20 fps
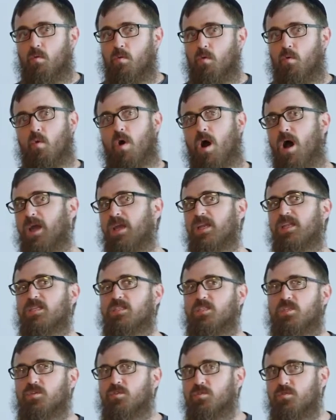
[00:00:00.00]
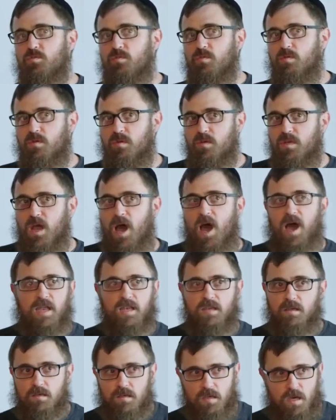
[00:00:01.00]
why did you
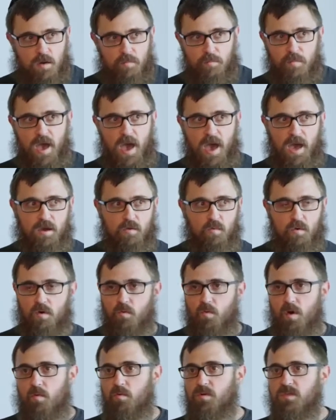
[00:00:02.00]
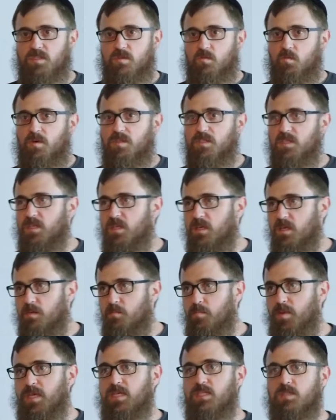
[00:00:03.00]
not come back? Well, what's the
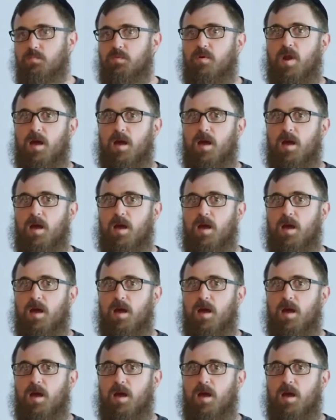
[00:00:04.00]
biggest